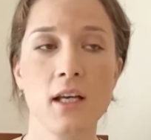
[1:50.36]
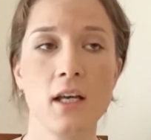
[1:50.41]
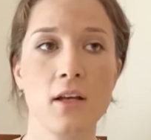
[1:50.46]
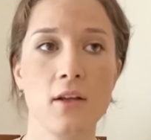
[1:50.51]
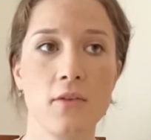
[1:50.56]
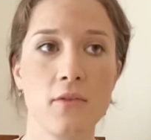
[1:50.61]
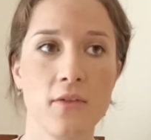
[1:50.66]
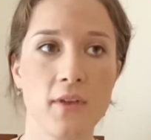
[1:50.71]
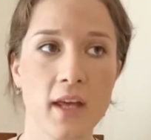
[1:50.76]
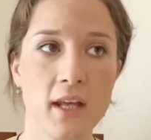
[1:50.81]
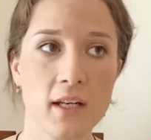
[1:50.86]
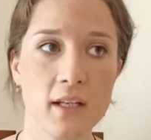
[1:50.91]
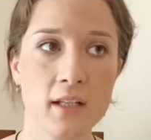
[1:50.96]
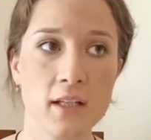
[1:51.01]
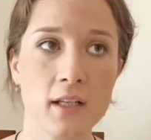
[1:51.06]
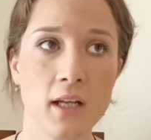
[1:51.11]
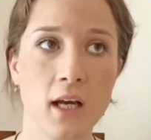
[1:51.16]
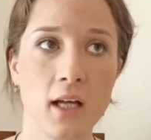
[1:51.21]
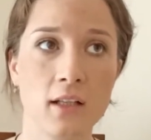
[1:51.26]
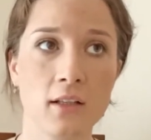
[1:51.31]

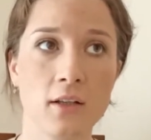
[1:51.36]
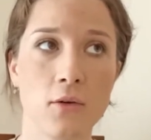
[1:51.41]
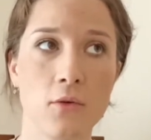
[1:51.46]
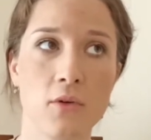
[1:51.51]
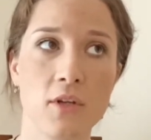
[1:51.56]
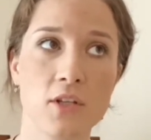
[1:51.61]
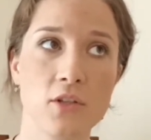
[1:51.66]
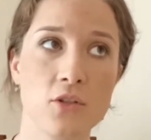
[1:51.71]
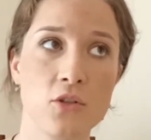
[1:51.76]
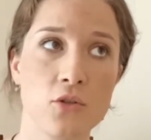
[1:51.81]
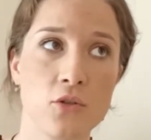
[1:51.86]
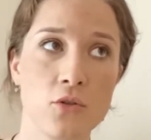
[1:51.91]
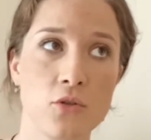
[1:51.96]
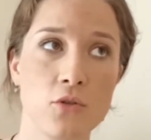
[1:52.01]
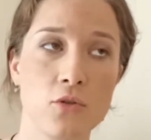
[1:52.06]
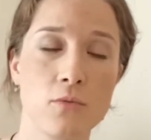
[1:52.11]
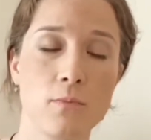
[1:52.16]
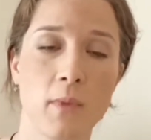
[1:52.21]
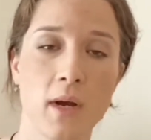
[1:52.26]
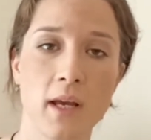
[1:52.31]
Then I'll go
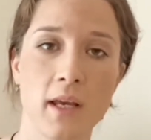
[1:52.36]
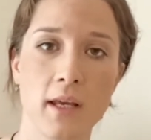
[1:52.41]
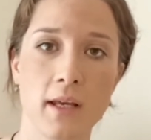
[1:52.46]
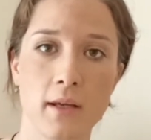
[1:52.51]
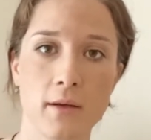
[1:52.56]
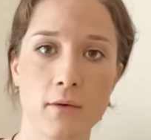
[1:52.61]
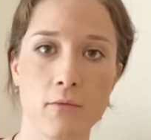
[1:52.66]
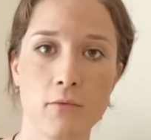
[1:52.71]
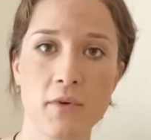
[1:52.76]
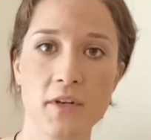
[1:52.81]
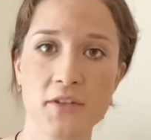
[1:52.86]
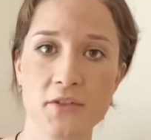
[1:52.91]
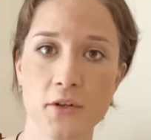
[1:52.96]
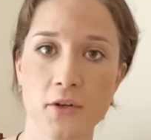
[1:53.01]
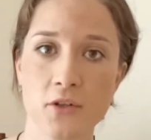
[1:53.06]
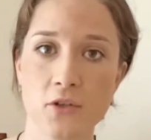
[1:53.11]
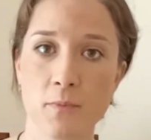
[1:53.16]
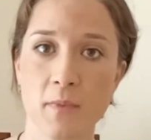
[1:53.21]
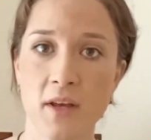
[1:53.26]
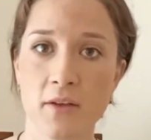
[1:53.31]
into my
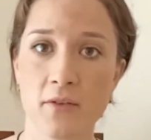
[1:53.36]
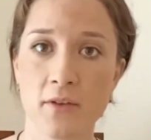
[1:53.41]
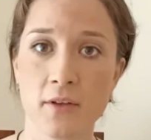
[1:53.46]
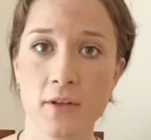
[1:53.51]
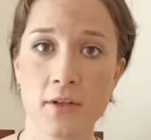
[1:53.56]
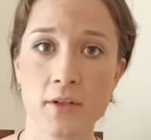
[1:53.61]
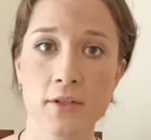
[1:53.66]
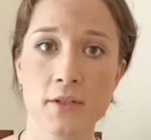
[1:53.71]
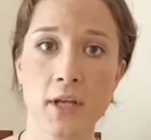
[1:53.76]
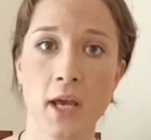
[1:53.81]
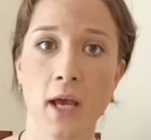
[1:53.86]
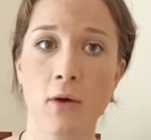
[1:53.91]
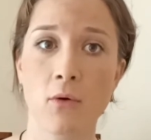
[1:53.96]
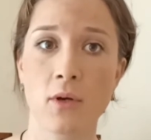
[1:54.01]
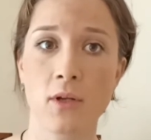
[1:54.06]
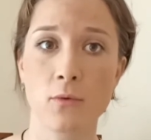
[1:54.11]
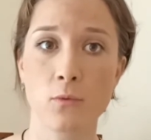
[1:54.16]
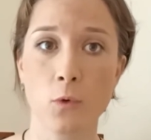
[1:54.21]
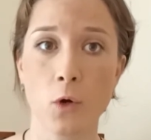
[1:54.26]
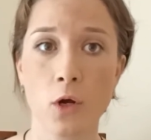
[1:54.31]
research method, how
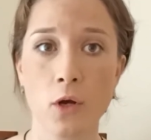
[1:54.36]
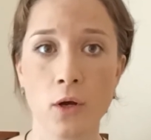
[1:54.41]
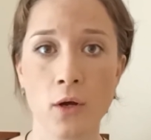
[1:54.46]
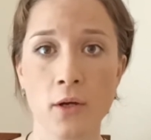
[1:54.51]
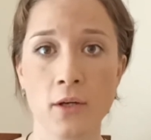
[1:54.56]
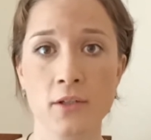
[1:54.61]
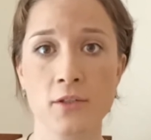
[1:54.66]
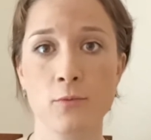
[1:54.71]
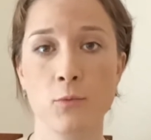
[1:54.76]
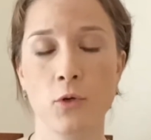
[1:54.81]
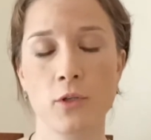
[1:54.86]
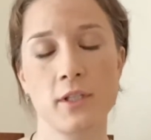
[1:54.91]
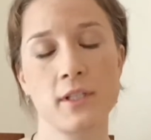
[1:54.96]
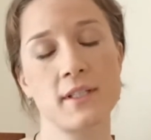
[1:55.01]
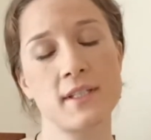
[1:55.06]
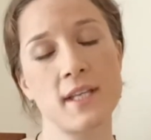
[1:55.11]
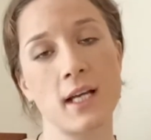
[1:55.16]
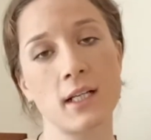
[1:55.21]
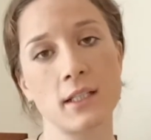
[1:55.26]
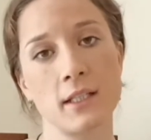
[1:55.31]
it worked, what
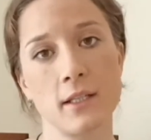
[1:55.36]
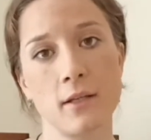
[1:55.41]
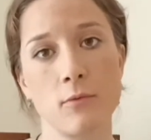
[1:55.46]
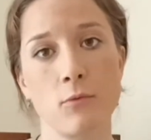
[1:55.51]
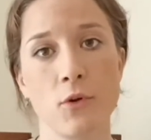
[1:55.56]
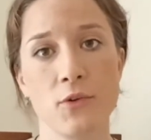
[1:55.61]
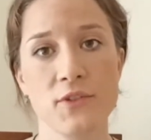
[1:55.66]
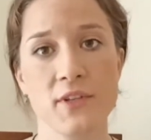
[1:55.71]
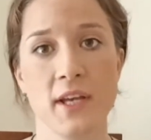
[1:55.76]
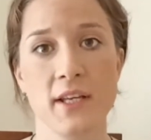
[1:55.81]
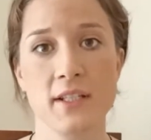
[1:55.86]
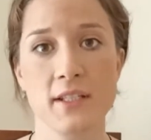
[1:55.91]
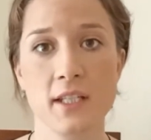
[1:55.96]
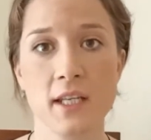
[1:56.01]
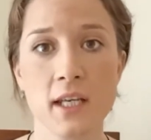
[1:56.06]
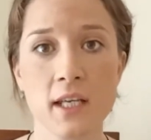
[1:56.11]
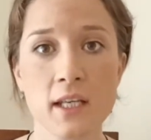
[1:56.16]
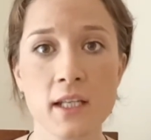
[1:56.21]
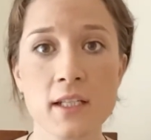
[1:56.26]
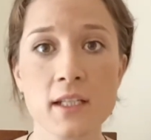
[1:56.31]
exactly it was I
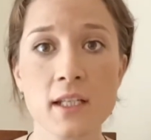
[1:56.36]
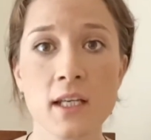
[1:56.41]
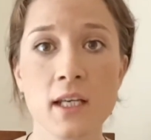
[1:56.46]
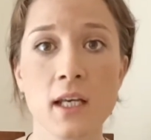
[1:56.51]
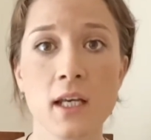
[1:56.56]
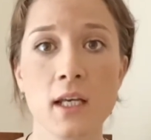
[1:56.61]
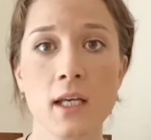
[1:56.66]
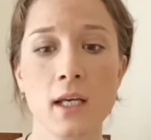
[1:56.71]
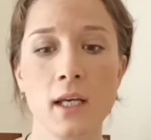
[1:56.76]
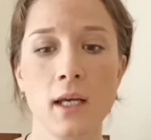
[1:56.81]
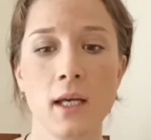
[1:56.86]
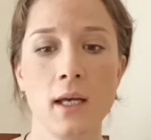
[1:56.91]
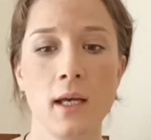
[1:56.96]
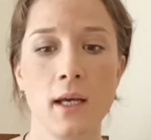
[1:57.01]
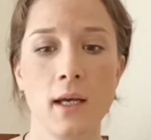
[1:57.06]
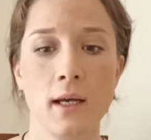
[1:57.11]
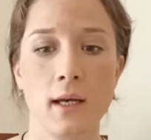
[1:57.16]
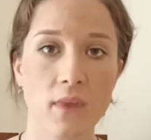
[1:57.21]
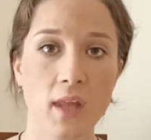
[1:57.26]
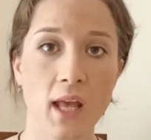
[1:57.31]
did,
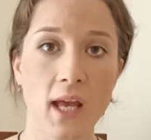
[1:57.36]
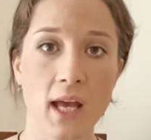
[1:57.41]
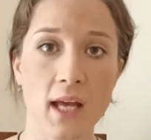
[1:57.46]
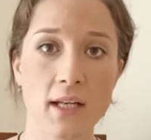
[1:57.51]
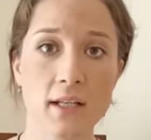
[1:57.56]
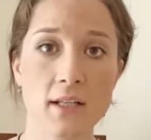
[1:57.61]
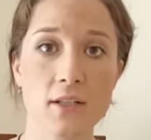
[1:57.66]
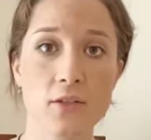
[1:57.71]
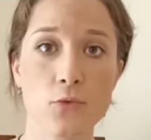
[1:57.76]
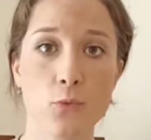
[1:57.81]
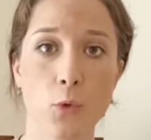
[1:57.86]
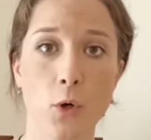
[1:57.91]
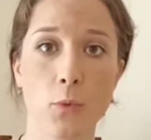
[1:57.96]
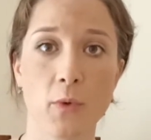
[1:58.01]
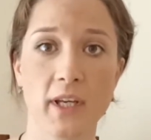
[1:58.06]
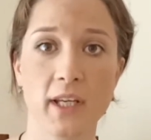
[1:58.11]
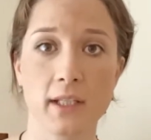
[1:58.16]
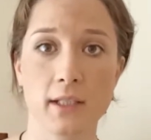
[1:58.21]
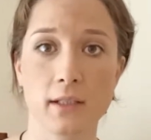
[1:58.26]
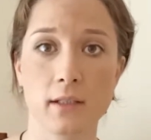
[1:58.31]
and what we
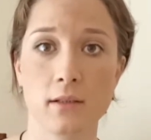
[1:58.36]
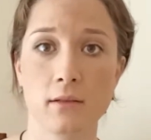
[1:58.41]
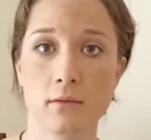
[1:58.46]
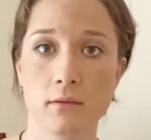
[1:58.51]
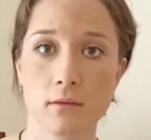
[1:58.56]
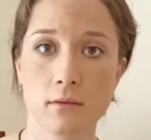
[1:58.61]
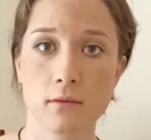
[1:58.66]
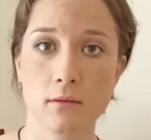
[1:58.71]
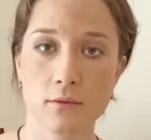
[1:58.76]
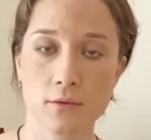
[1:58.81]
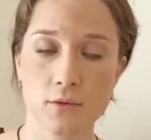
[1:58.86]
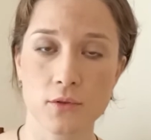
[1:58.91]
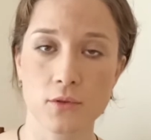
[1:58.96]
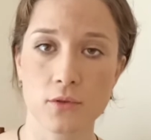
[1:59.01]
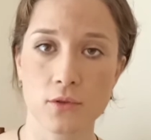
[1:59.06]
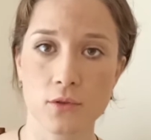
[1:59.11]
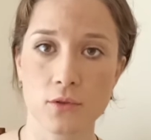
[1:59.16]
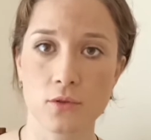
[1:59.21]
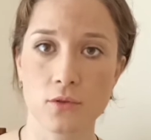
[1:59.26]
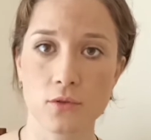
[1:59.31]
can,
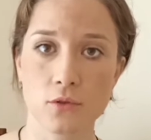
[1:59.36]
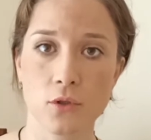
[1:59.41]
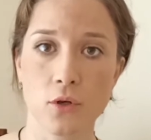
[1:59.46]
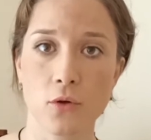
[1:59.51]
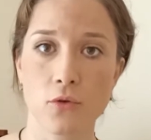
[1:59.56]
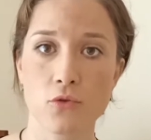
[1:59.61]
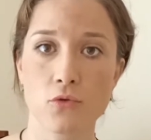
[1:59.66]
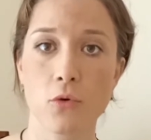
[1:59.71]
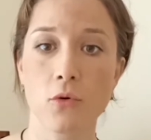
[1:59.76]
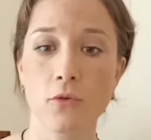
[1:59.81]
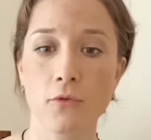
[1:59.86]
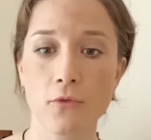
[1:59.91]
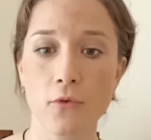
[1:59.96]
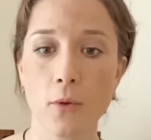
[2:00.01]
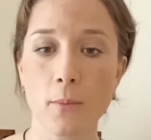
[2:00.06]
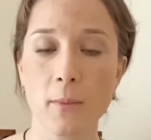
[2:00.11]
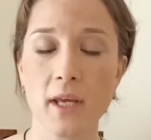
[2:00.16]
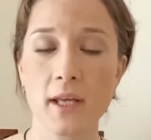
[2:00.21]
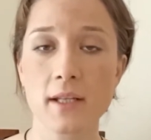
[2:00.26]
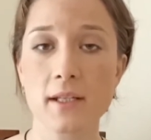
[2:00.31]
draw
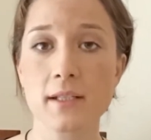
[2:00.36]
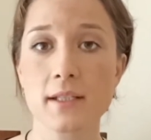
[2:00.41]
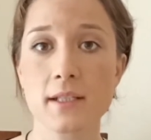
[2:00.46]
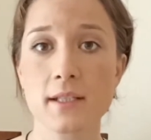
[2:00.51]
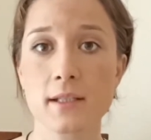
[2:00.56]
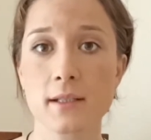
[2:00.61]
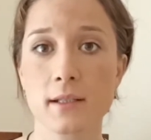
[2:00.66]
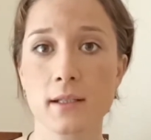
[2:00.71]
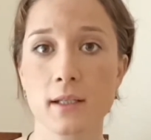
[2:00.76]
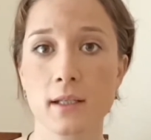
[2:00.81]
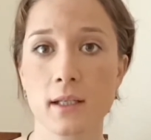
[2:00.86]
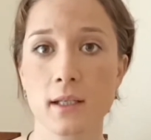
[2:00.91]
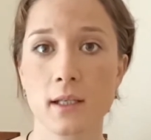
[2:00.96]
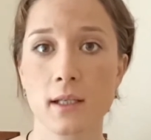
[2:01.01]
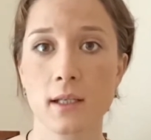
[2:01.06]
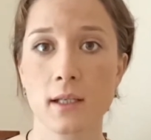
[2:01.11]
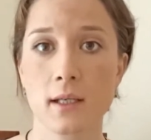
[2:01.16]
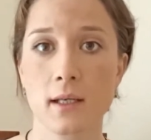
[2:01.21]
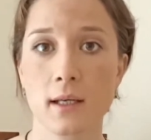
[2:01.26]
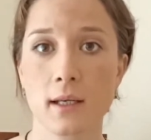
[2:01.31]
from it.
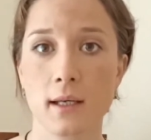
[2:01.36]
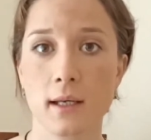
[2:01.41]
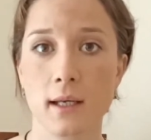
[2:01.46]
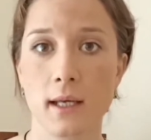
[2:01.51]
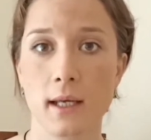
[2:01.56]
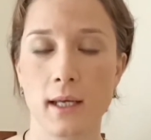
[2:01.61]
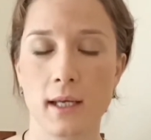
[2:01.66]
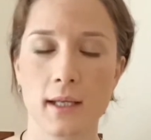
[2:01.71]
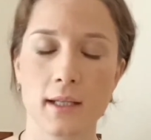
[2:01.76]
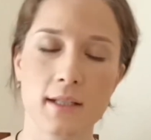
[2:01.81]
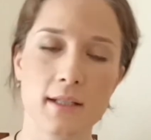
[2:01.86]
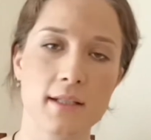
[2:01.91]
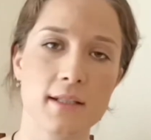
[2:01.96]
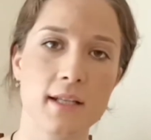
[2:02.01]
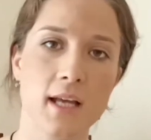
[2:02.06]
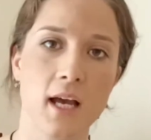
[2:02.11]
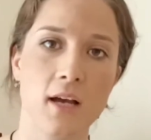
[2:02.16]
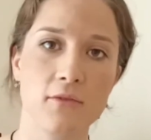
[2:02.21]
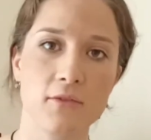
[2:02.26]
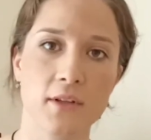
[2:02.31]
And
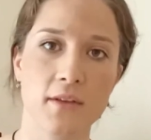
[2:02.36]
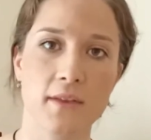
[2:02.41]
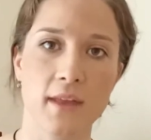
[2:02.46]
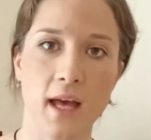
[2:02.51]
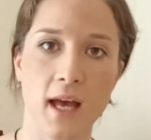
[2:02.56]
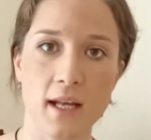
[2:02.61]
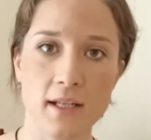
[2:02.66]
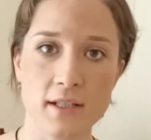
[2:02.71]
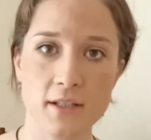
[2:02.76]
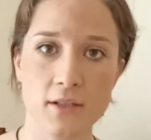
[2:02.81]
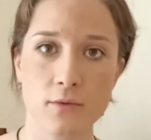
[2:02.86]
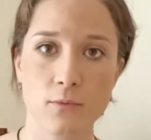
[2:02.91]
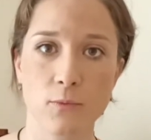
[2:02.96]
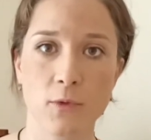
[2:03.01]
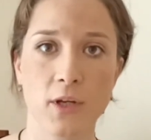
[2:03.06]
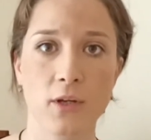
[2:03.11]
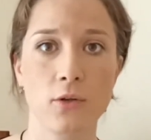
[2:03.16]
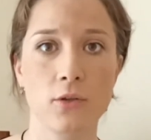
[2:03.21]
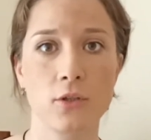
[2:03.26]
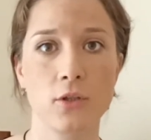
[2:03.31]
after that, we're
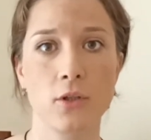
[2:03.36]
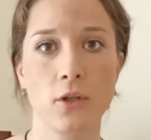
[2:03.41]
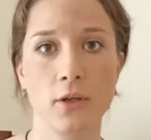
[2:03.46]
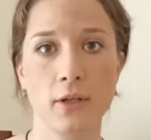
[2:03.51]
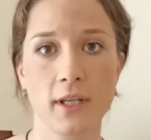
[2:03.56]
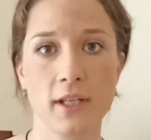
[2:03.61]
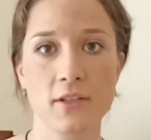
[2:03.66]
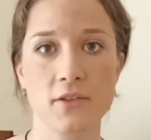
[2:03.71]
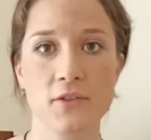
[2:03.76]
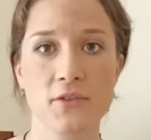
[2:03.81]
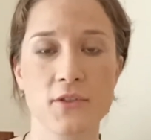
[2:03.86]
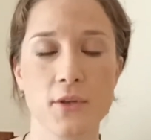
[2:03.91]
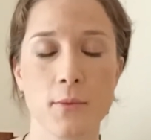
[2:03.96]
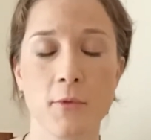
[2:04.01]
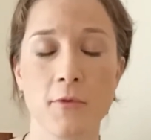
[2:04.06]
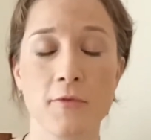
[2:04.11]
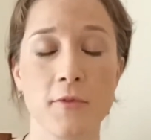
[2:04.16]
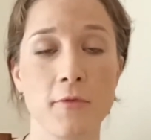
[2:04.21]
going to look into some of the